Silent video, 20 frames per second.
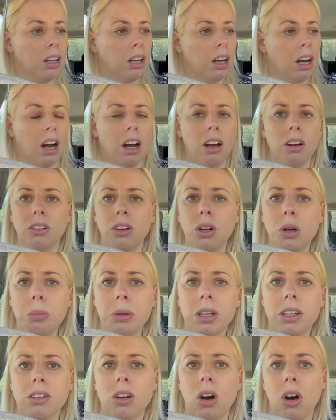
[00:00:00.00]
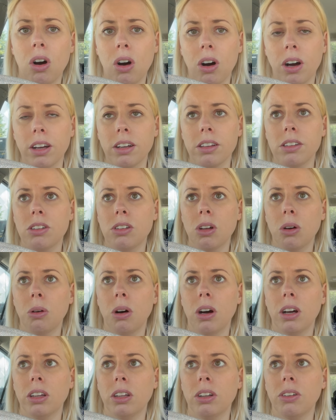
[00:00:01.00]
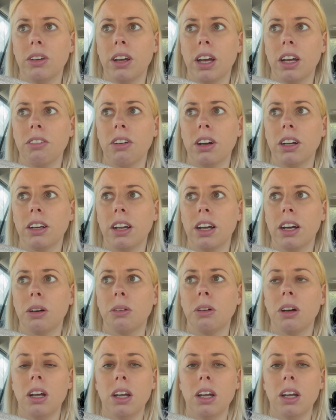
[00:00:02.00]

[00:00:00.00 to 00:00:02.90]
I don't know, but it's hot. It's so hot in the UK right now.